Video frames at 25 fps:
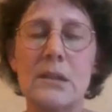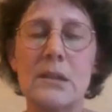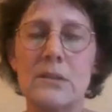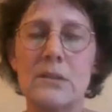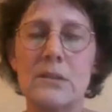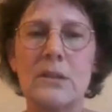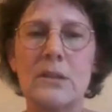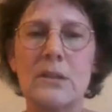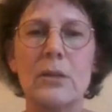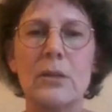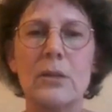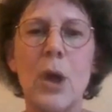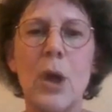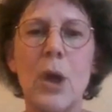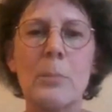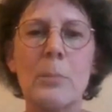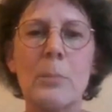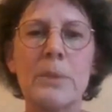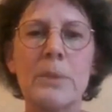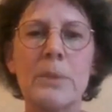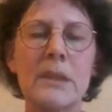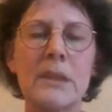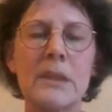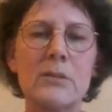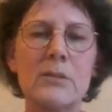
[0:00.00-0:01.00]
textile
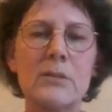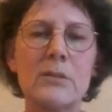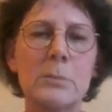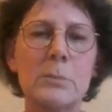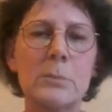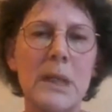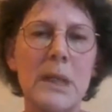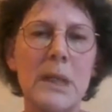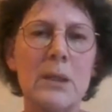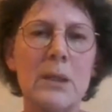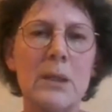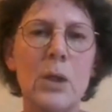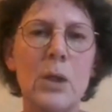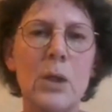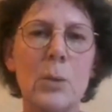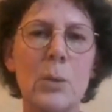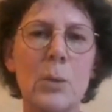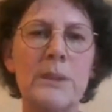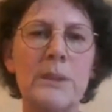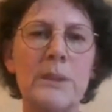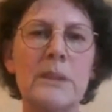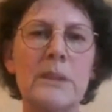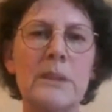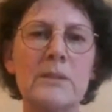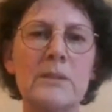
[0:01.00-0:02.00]
companies, big
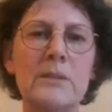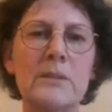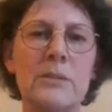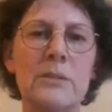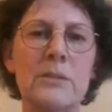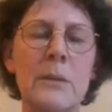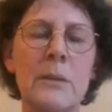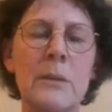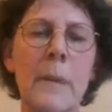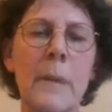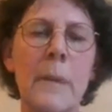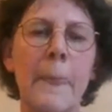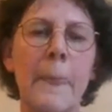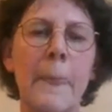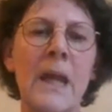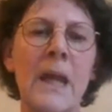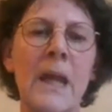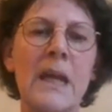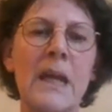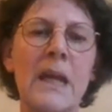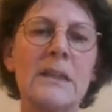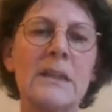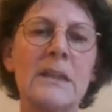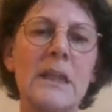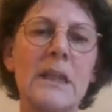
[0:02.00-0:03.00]
companies,
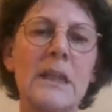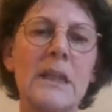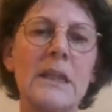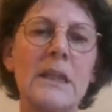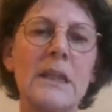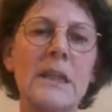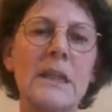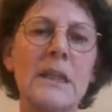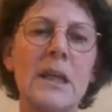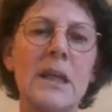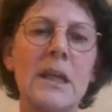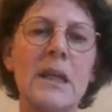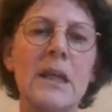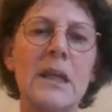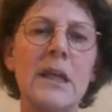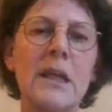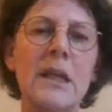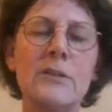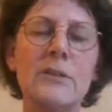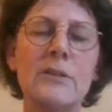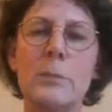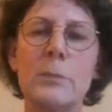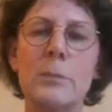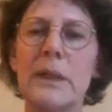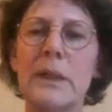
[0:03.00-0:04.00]
and they are
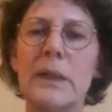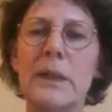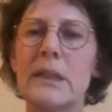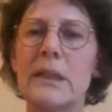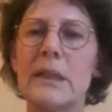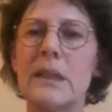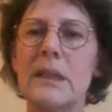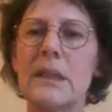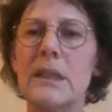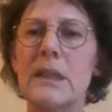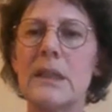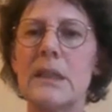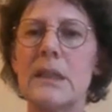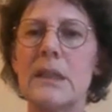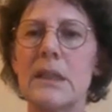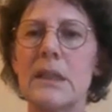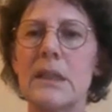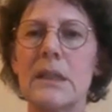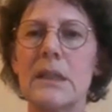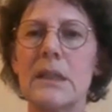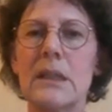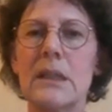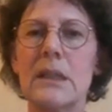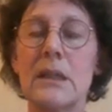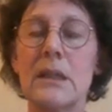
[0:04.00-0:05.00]
explaining
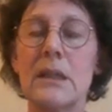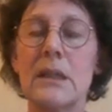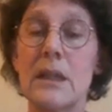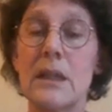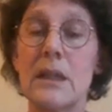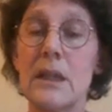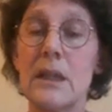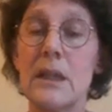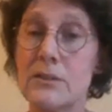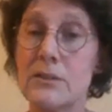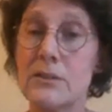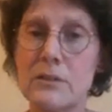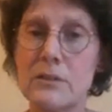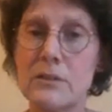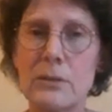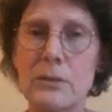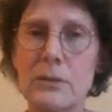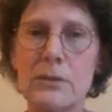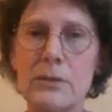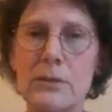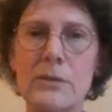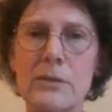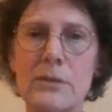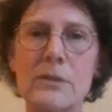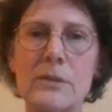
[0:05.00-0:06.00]
their lessons
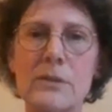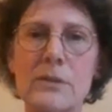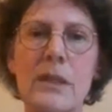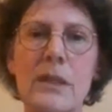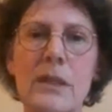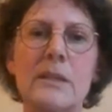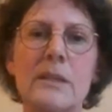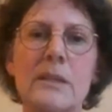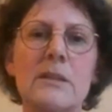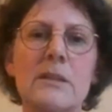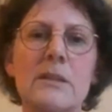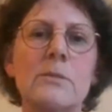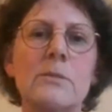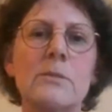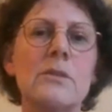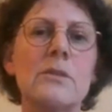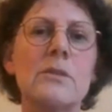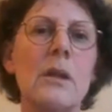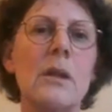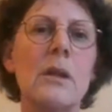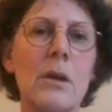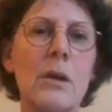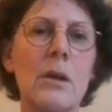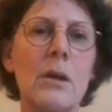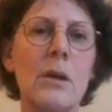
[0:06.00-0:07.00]
learned, and it was
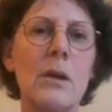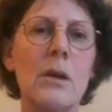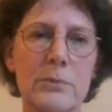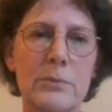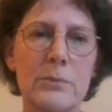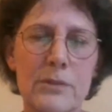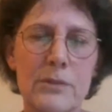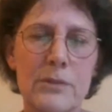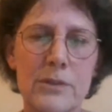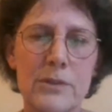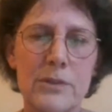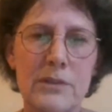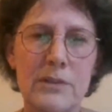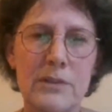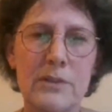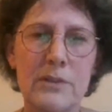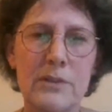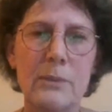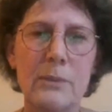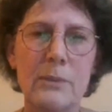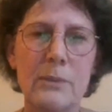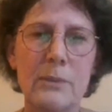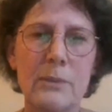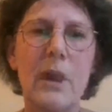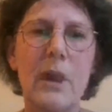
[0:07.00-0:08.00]
a long process
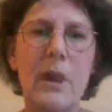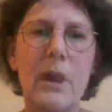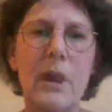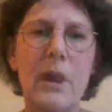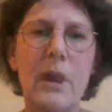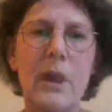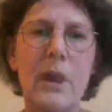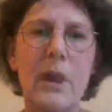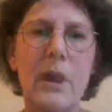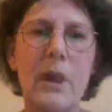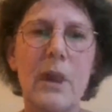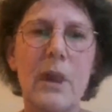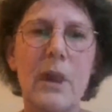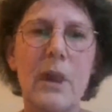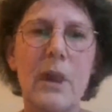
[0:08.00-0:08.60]
as well.